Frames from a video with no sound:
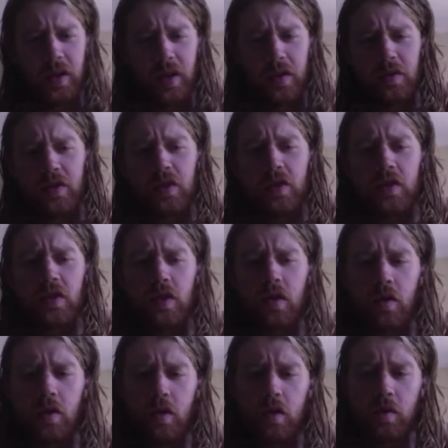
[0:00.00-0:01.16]
It was
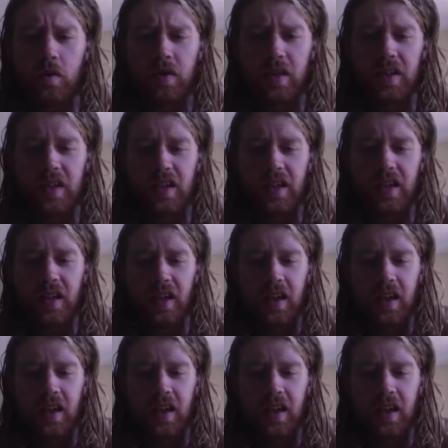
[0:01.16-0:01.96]
so cool to see